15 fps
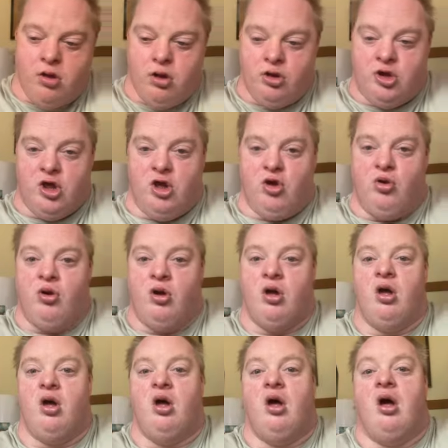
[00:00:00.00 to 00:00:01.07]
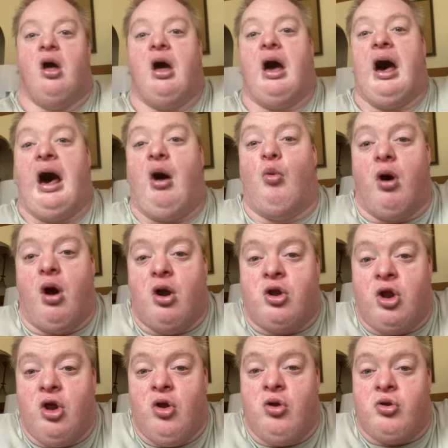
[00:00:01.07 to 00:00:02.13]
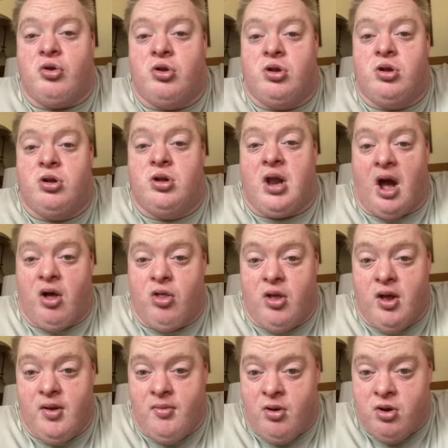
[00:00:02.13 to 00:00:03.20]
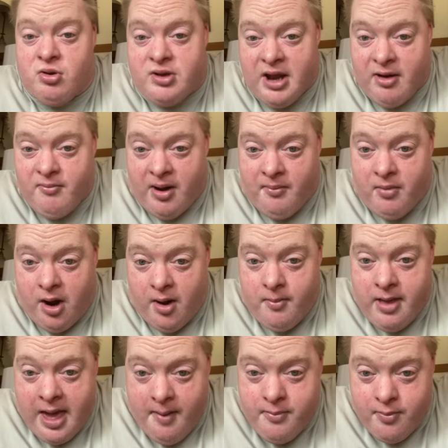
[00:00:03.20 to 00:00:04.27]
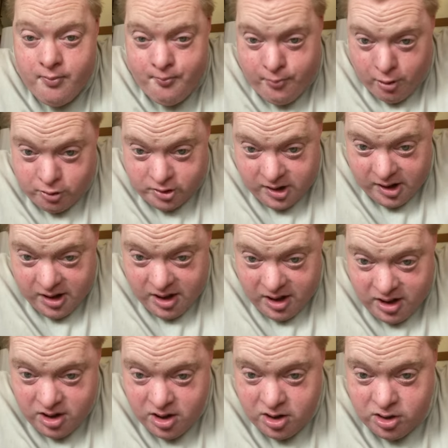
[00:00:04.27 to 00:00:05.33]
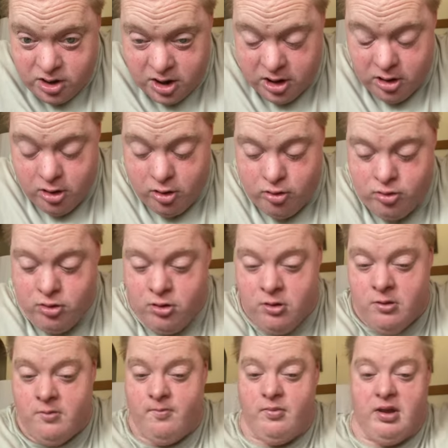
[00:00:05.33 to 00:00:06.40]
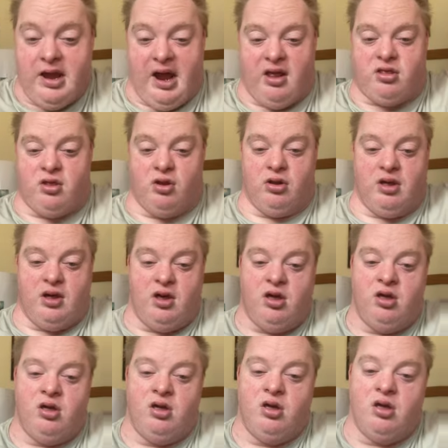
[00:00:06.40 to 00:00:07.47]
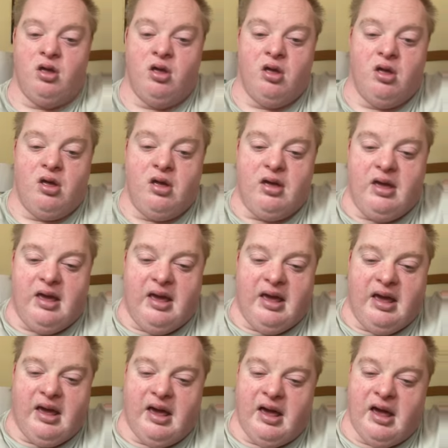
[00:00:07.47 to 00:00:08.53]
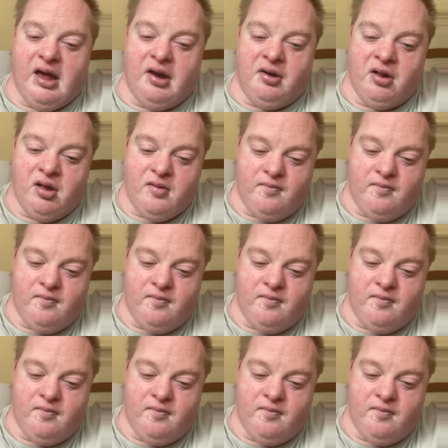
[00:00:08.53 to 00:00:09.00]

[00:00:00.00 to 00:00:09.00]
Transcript: too. I want to tell my mom happy birthday too, actually. And